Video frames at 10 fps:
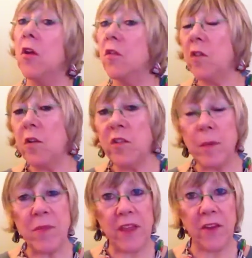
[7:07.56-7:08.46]
So
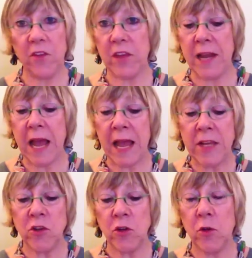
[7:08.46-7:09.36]
some things that I
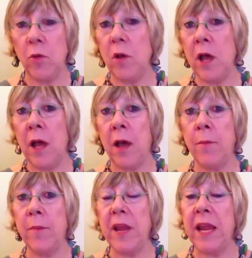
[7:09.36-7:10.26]
do
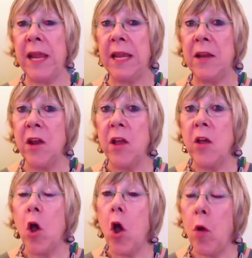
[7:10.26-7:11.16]
in
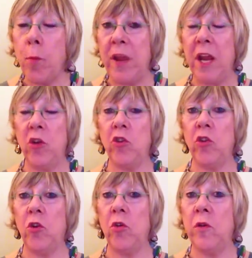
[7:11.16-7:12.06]
hoping
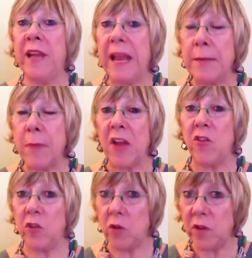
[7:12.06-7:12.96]
to get my
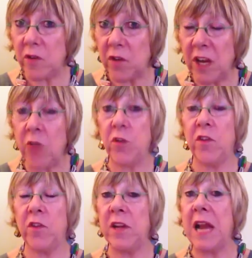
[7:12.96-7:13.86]
students
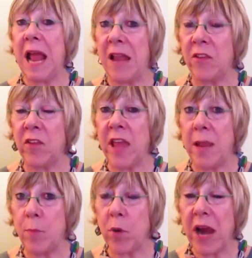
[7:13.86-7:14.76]
interested as they
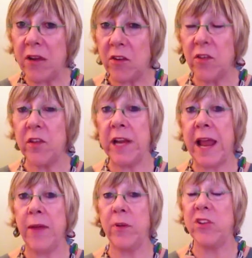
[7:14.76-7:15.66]
practice the
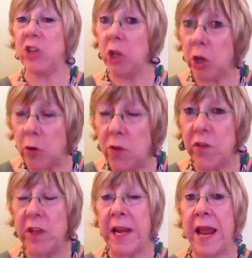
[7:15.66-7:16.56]
language and use
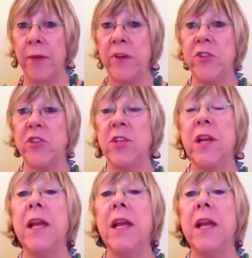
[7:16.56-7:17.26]
the language